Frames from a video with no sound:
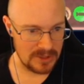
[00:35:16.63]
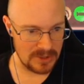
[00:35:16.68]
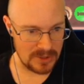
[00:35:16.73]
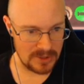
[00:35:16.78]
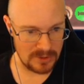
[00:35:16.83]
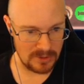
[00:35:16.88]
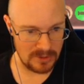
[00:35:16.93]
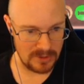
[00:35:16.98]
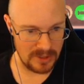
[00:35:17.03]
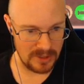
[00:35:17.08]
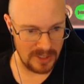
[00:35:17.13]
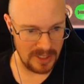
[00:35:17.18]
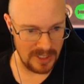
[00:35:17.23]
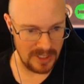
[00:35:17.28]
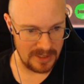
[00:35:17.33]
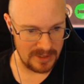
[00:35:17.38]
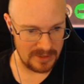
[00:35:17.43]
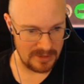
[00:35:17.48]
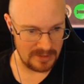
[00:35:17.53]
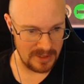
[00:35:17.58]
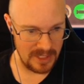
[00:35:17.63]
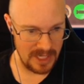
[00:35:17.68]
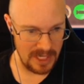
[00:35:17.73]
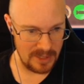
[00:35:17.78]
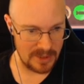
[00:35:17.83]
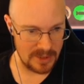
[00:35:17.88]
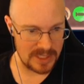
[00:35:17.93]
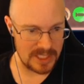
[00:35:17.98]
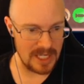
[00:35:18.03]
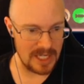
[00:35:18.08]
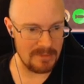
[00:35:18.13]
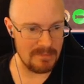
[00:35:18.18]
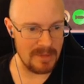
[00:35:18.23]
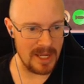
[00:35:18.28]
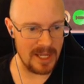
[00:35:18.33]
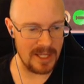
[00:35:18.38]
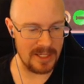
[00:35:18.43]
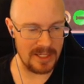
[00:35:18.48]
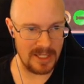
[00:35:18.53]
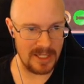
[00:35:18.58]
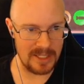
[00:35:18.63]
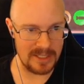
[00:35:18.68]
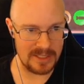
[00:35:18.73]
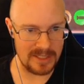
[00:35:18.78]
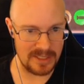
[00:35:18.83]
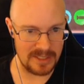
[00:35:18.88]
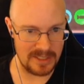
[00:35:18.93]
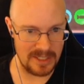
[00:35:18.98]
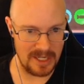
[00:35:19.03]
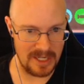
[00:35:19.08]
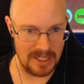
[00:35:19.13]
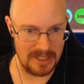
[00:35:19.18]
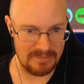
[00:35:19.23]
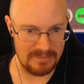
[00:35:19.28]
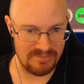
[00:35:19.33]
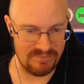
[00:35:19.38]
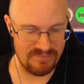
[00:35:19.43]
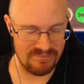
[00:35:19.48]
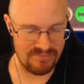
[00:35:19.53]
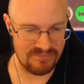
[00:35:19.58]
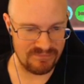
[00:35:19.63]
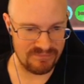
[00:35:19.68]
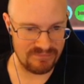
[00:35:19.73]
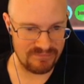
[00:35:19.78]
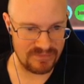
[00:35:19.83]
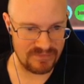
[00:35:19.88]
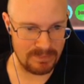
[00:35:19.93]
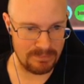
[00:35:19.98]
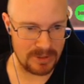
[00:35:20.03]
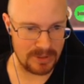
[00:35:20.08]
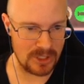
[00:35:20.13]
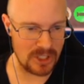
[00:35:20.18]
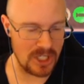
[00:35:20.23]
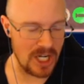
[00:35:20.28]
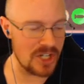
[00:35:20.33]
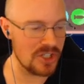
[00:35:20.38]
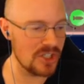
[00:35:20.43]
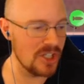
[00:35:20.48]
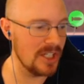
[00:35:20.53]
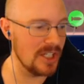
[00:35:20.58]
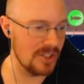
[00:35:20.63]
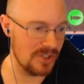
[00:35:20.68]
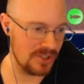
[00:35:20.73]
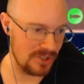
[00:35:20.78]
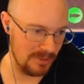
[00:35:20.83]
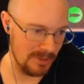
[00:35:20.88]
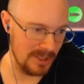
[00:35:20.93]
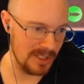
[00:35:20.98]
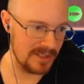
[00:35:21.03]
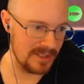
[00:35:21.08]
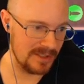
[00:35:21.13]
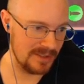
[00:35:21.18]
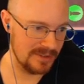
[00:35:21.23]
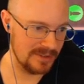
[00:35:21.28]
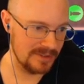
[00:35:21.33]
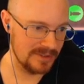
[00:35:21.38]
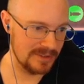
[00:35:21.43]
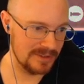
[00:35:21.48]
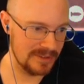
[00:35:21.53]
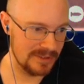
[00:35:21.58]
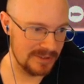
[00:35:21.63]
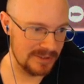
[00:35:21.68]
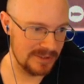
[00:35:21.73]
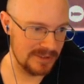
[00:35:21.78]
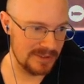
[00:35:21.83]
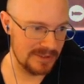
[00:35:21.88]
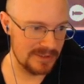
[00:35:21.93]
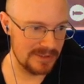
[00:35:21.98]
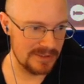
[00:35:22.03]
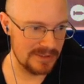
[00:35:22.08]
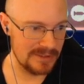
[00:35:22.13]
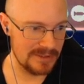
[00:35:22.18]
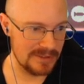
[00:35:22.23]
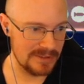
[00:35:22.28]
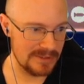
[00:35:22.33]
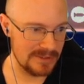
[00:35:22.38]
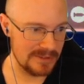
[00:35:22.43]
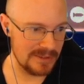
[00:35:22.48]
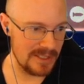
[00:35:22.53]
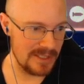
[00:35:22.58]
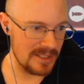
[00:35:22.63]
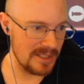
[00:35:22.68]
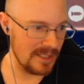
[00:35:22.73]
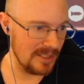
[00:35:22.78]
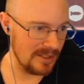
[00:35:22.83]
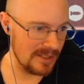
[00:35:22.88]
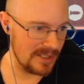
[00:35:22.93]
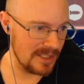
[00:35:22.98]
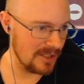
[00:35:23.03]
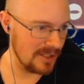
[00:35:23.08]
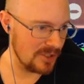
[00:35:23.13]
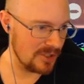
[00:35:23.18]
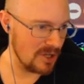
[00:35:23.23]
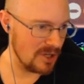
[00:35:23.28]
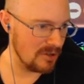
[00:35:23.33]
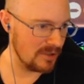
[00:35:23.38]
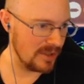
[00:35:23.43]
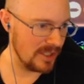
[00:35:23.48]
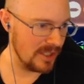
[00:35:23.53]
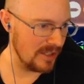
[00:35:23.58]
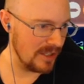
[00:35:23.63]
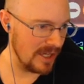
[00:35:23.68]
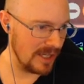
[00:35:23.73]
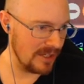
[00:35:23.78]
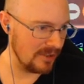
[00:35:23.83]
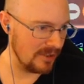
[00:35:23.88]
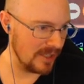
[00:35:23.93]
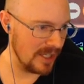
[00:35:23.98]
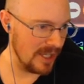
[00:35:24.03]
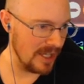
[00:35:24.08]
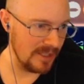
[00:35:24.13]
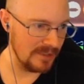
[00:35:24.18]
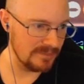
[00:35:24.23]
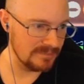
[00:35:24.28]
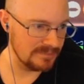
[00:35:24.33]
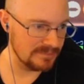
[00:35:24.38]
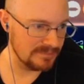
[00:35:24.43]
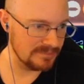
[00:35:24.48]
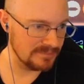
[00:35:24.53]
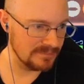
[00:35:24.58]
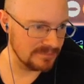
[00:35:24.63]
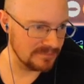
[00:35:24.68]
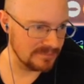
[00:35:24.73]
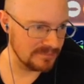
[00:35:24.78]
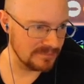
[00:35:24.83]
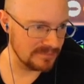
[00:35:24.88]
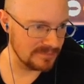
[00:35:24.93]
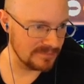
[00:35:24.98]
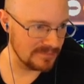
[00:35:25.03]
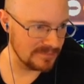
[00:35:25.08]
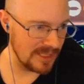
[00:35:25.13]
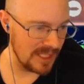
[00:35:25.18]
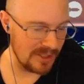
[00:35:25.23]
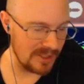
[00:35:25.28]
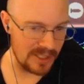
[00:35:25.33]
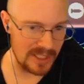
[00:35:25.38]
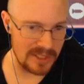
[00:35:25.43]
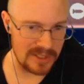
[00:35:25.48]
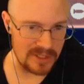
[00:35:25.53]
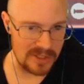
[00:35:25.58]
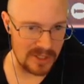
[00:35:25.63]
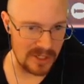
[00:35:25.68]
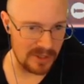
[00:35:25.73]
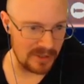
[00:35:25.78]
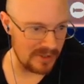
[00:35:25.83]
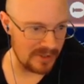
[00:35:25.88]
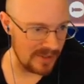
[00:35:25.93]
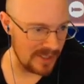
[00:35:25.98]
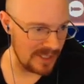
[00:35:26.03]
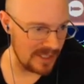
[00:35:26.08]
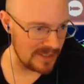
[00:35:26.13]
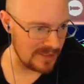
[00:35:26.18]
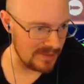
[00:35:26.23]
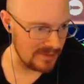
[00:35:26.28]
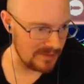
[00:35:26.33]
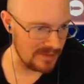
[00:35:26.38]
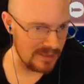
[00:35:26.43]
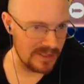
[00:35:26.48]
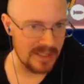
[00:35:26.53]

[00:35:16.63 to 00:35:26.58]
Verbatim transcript: Sure. I would say mayonnaise is a percussion instrument. Is there is there a joke there? I don't get it. I don't get the joke if that's...